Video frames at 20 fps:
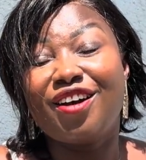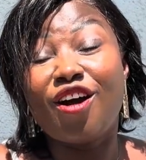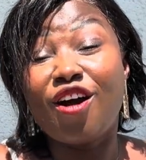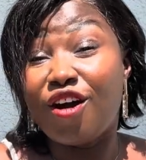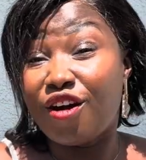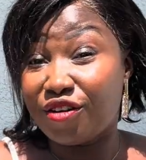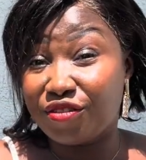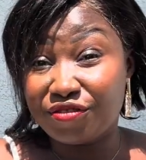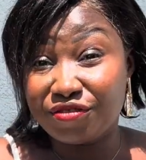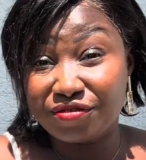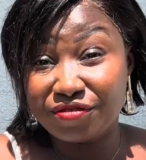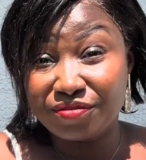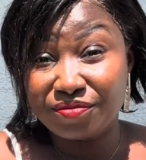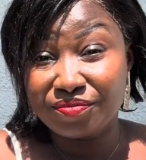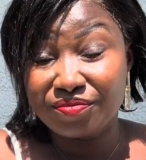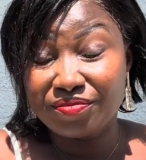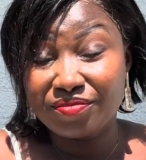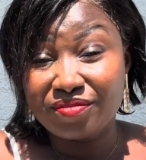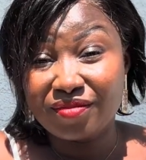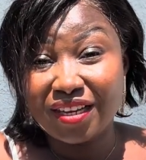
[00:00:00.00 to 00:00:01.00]
off
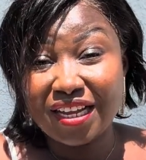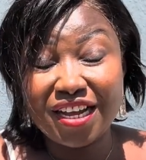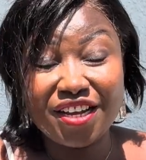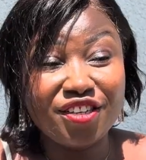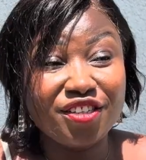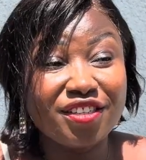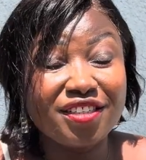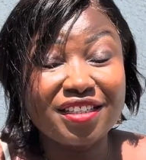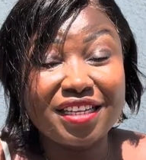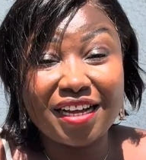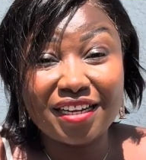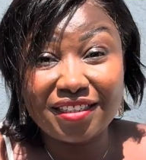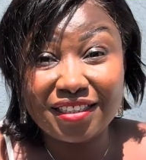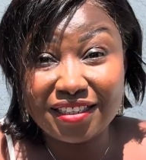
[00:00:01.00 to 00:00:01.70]
and you start